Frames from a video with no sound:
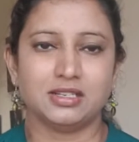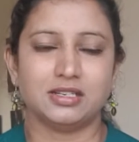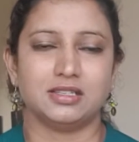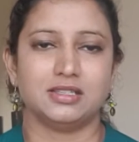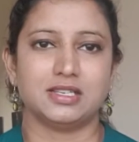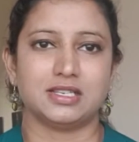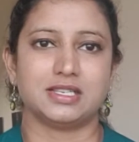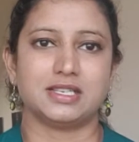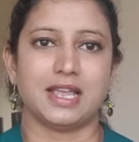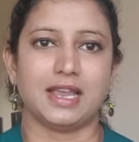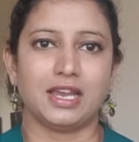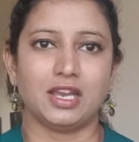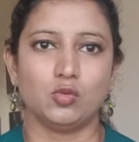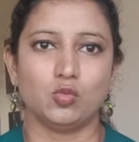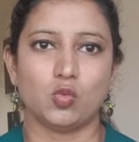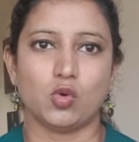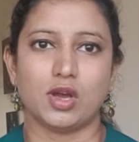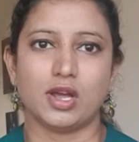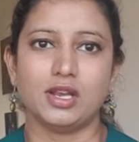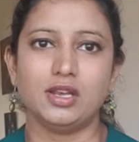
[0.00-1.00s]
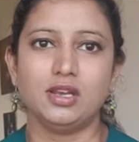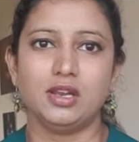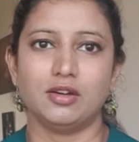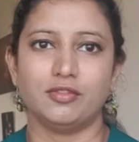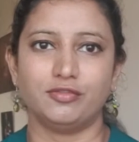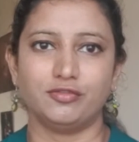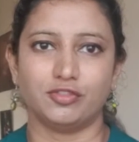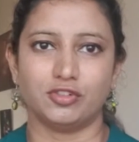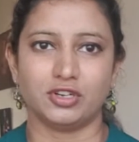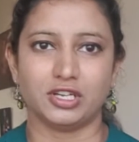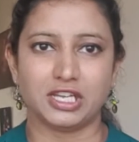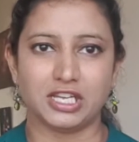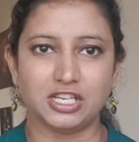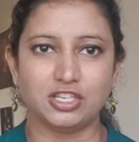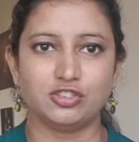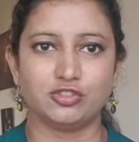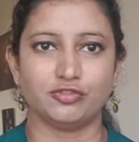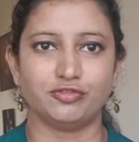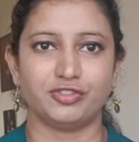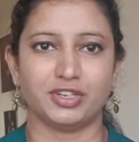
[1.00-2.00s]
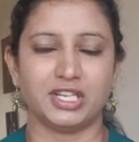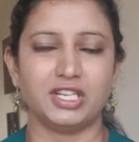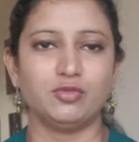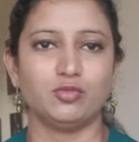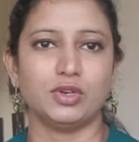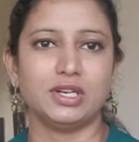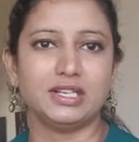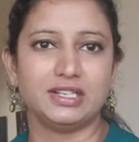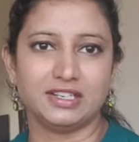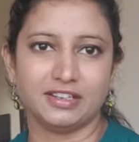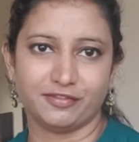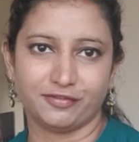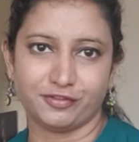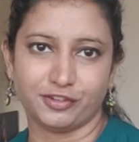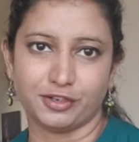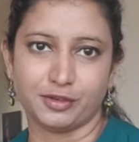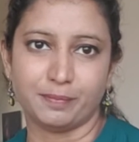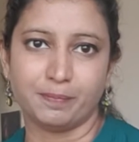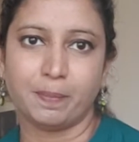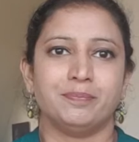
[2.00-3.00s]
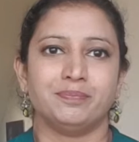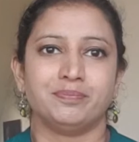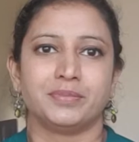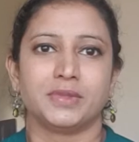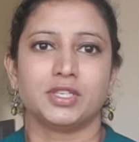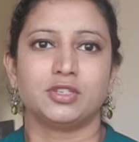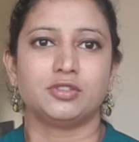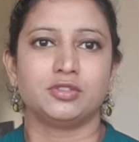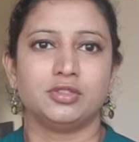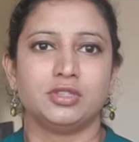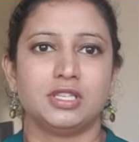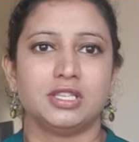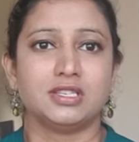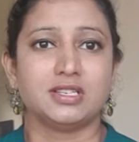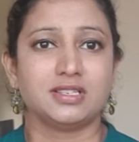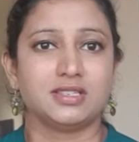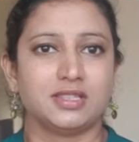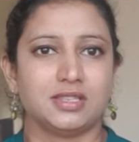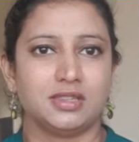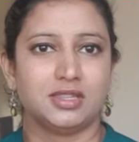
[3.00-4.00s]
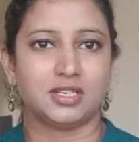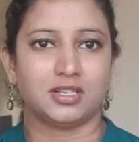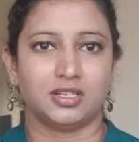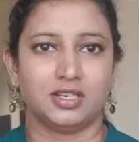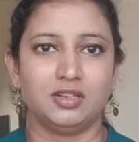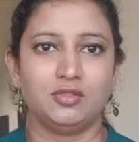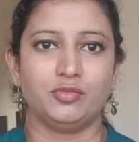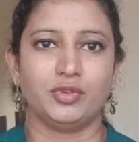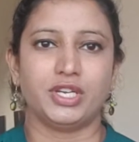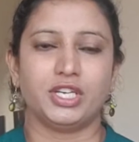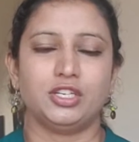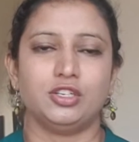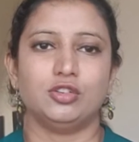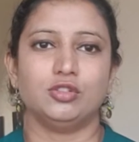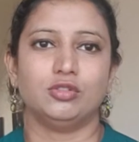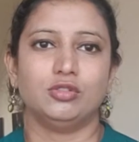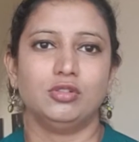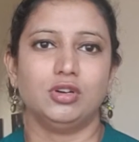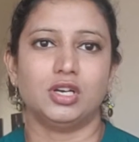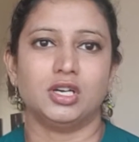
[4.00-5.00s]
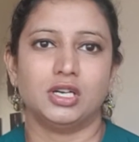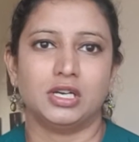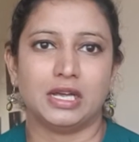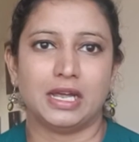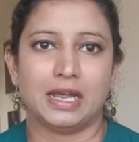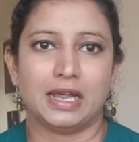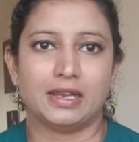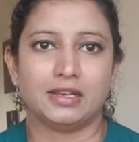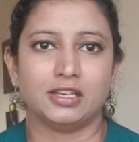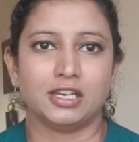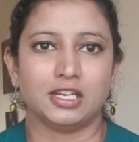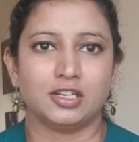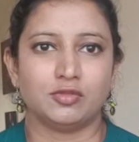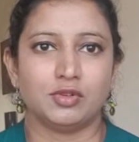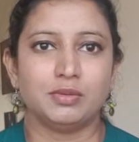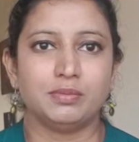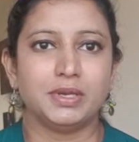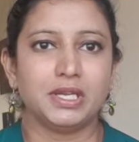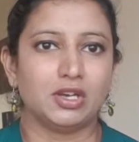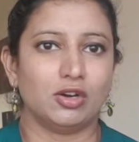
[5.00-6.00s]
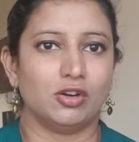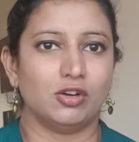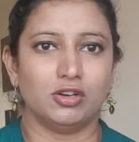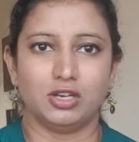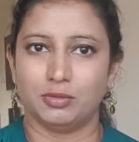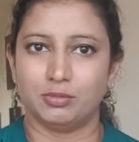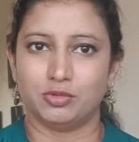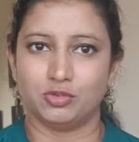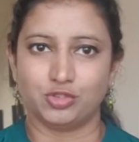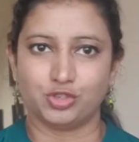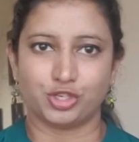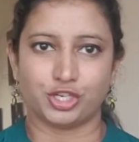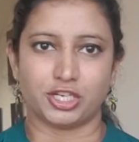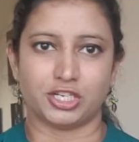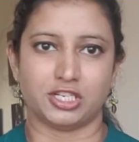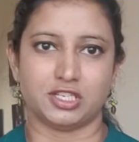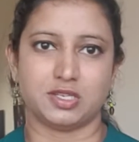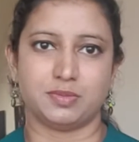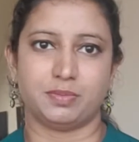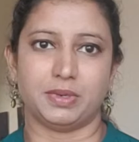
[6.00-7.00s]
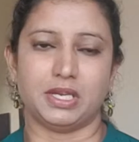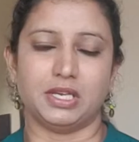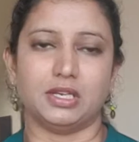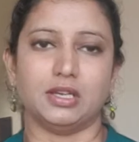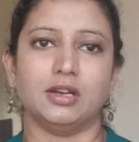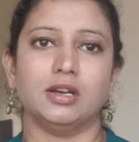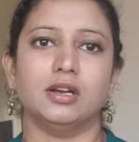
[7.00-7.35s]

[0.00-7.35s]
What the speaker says: The second one for each of it will differ. This is the third video and it will be all about shutter speed.